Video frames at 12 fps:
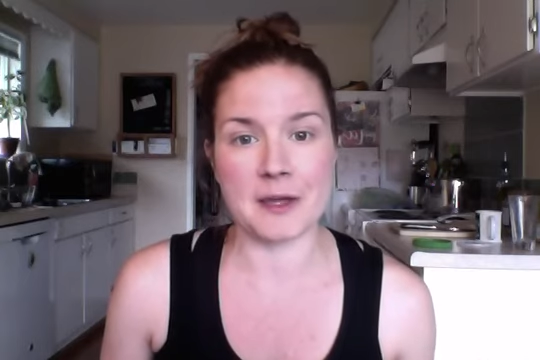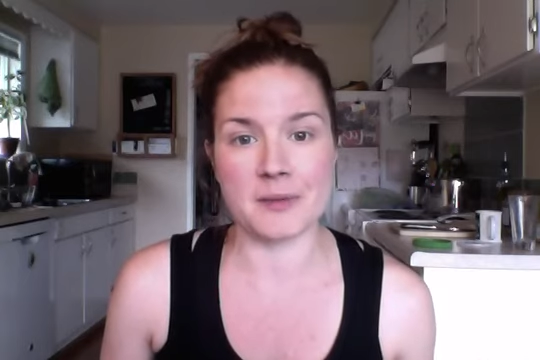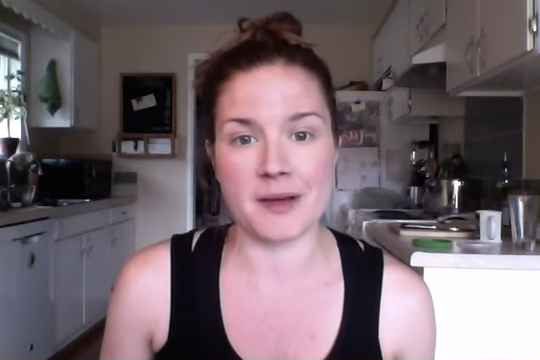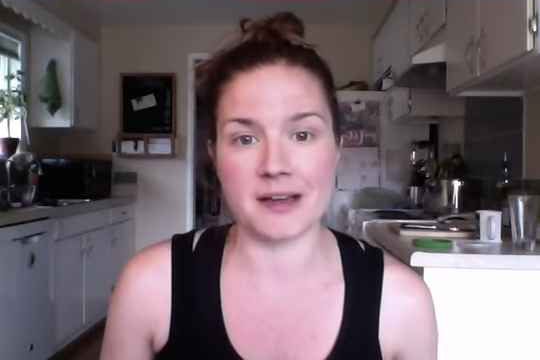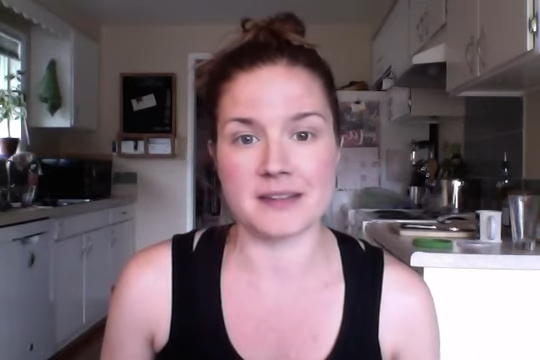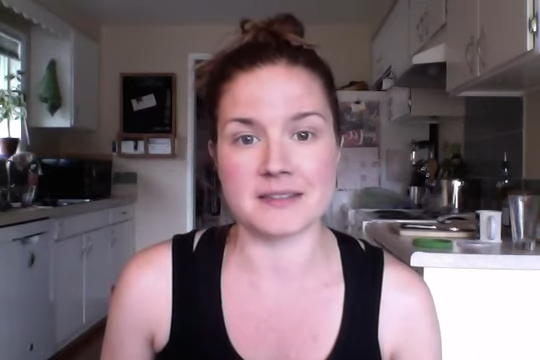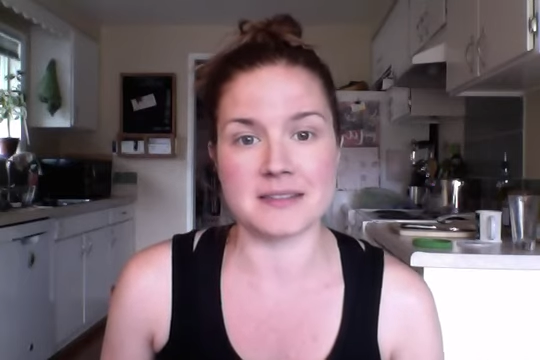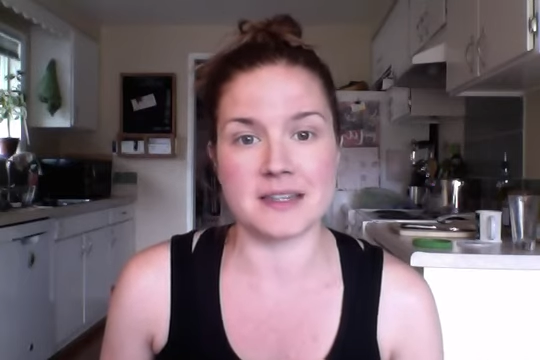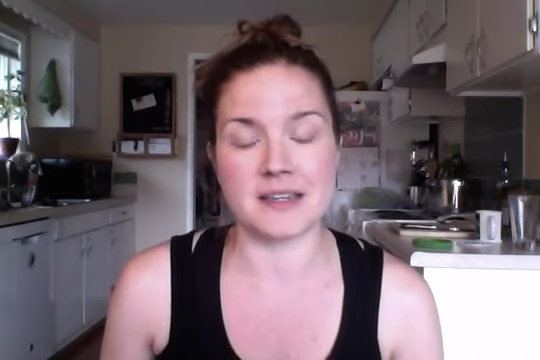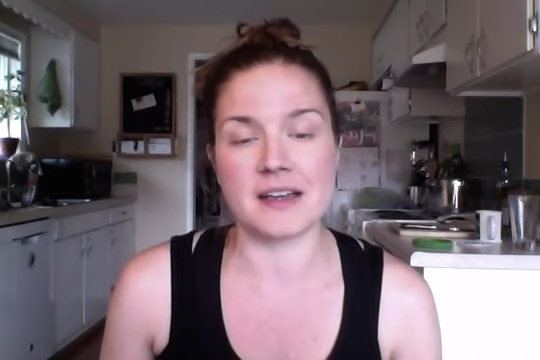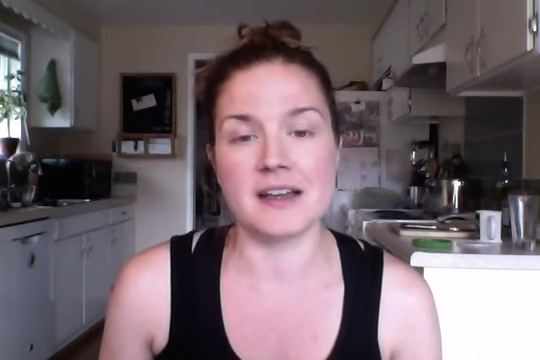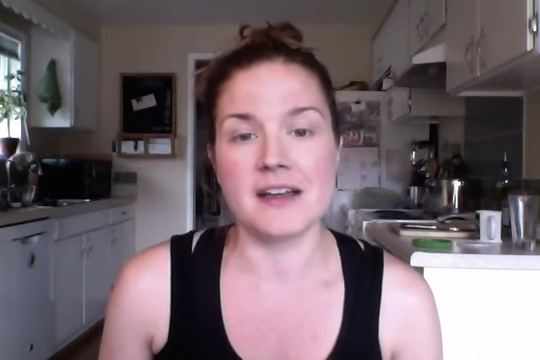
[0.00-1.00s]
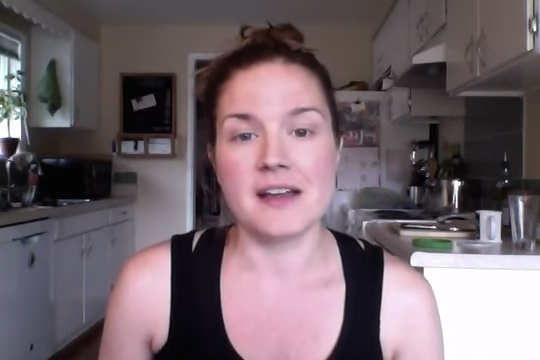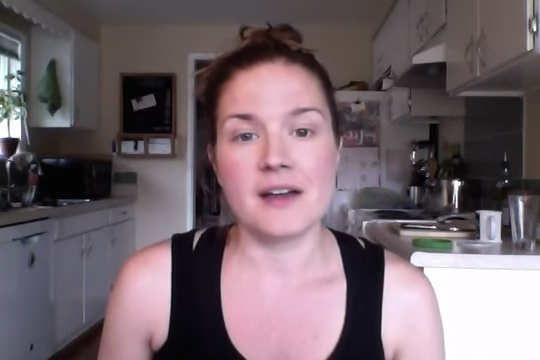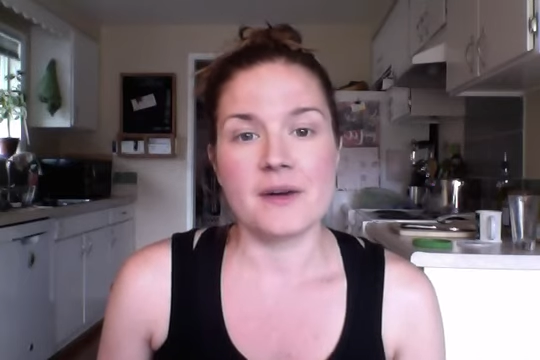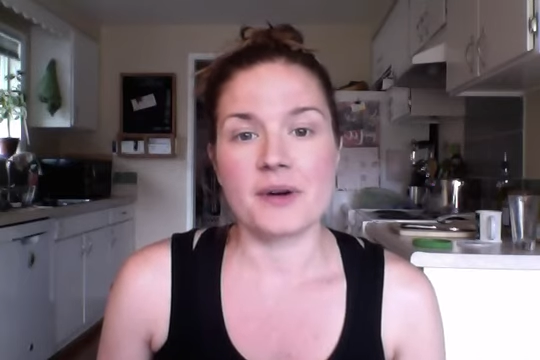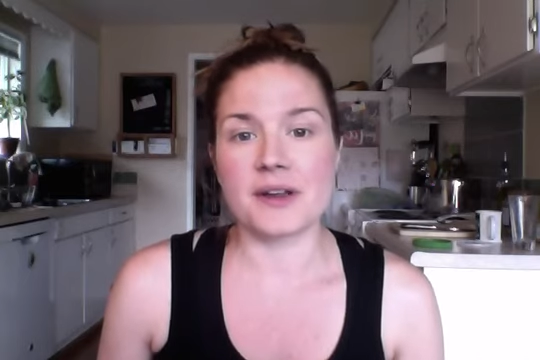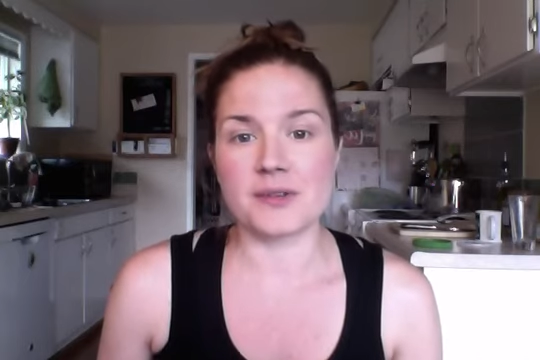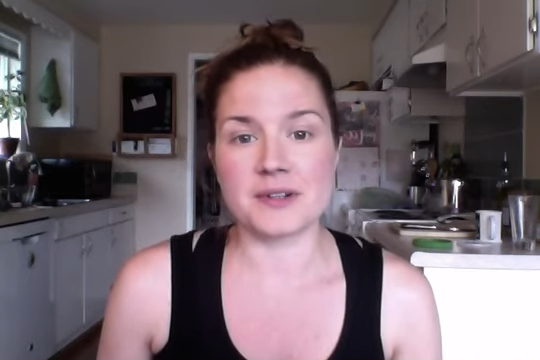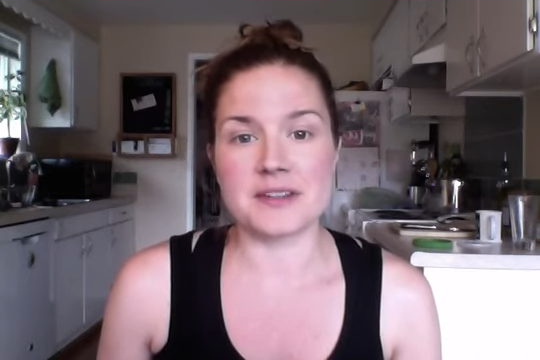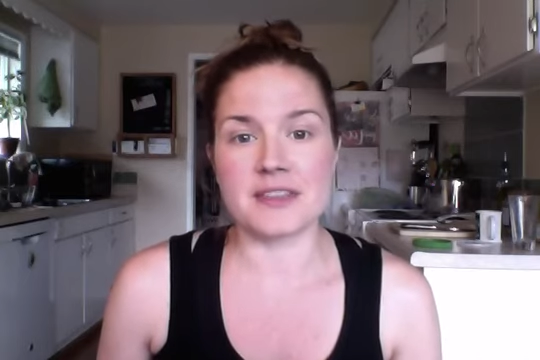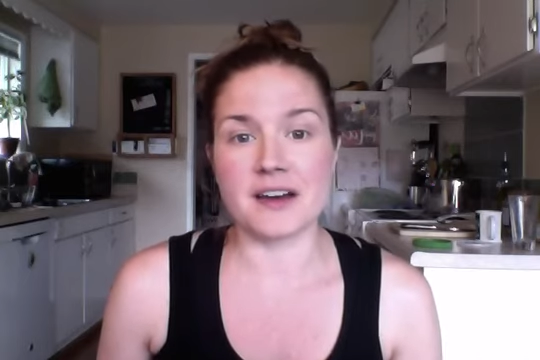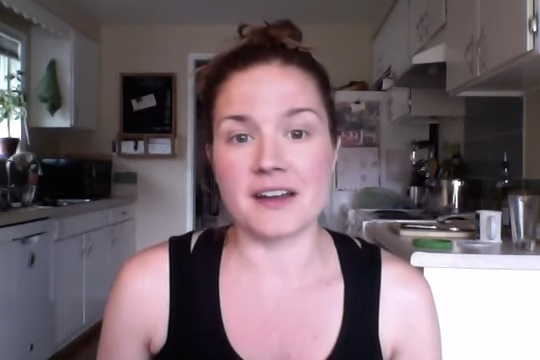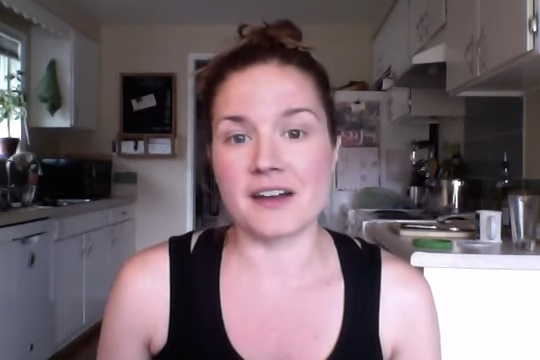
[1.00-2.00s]
go back and see what everyone
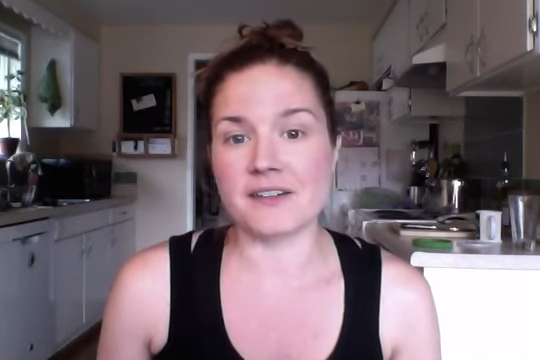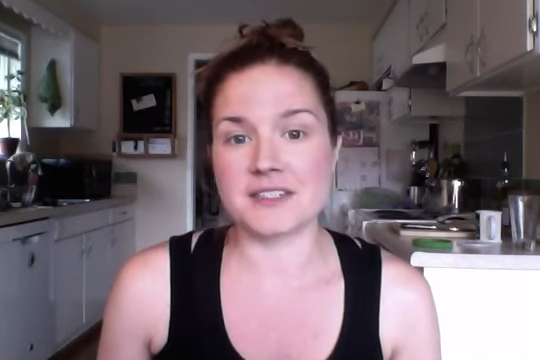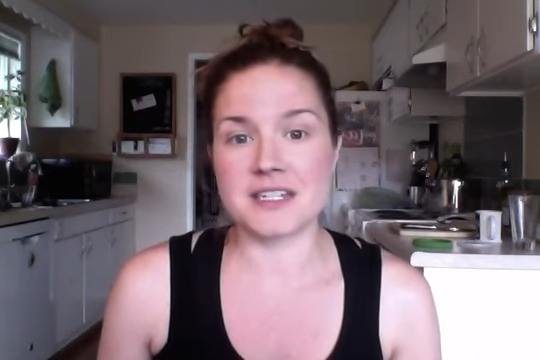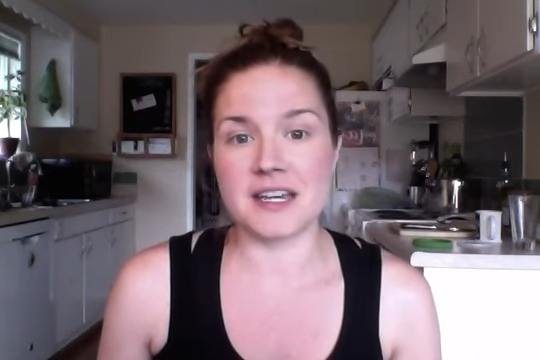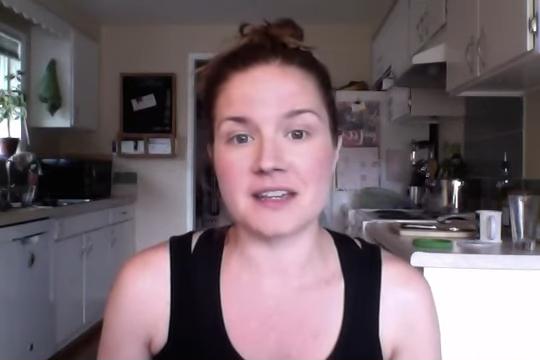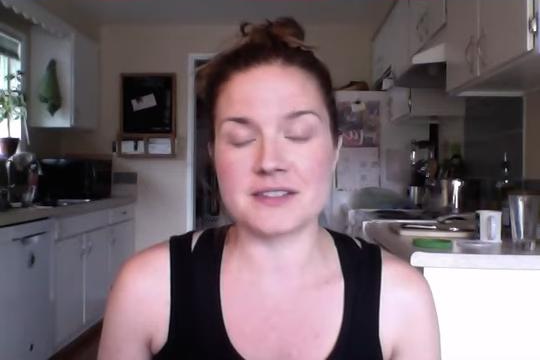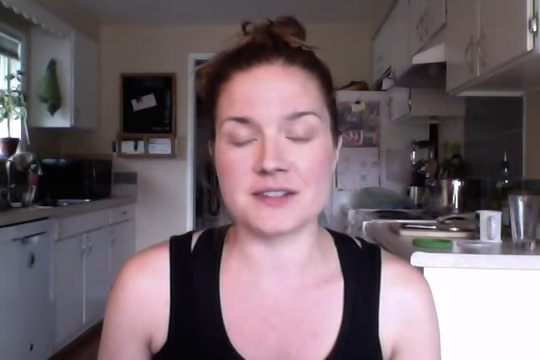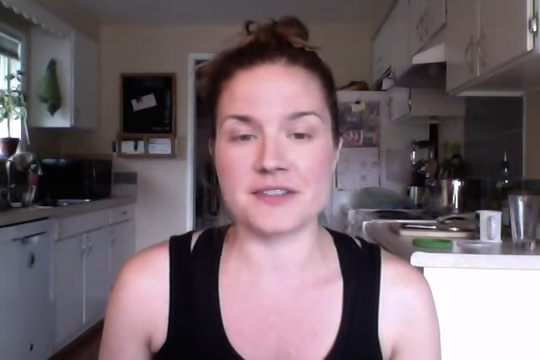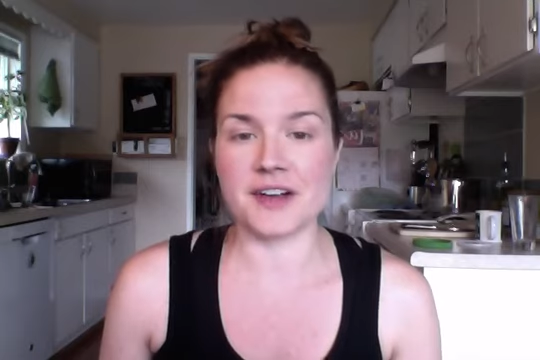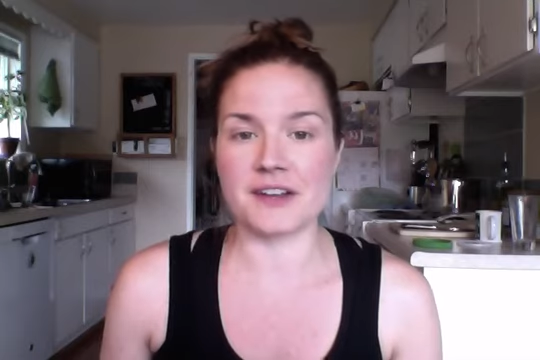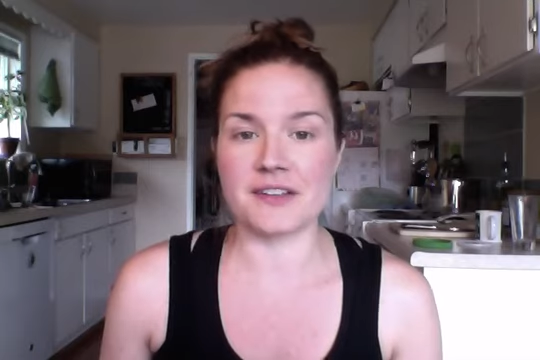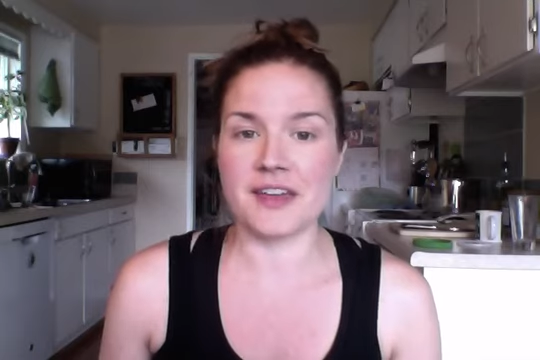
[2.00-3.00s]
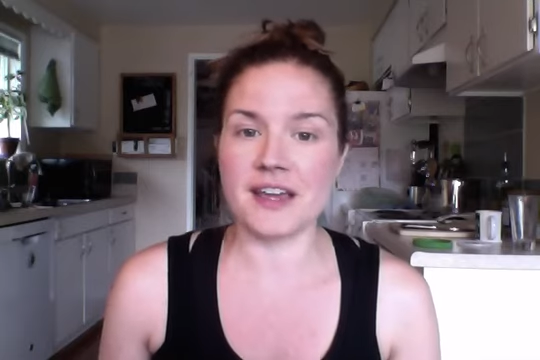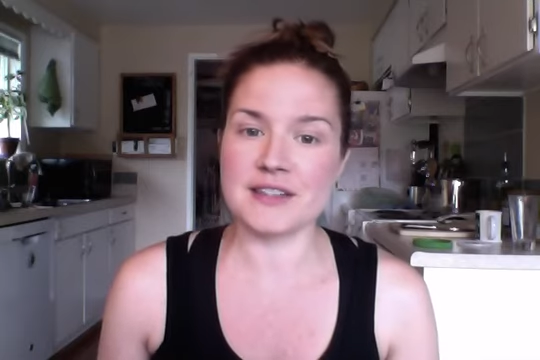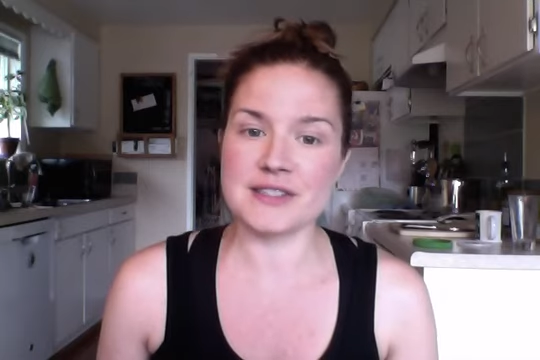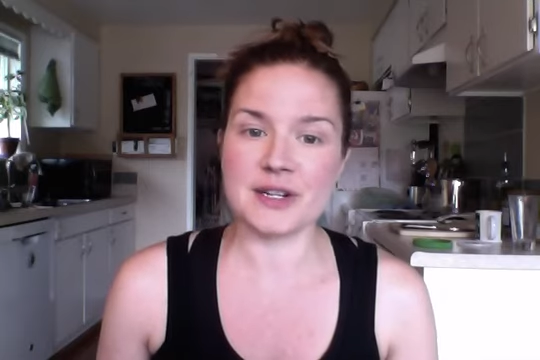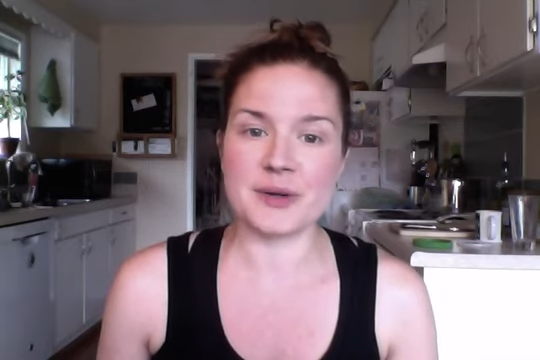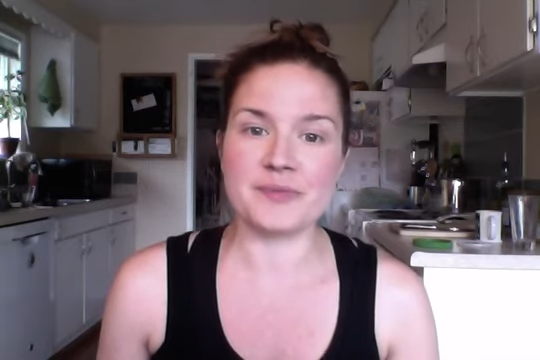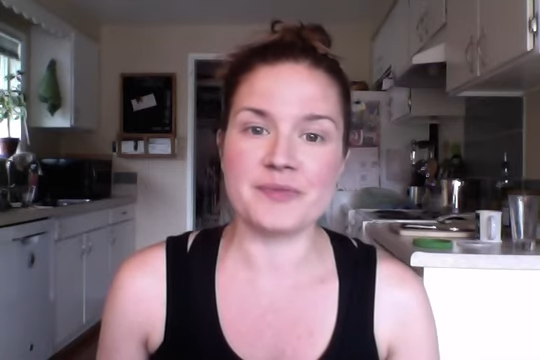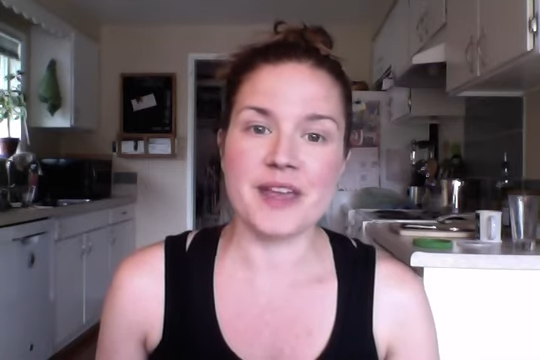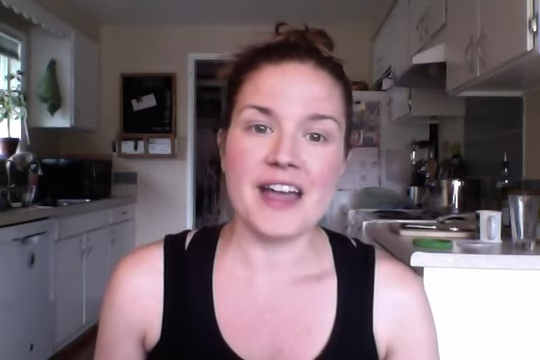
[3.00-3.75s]
thought of today as their final thing. So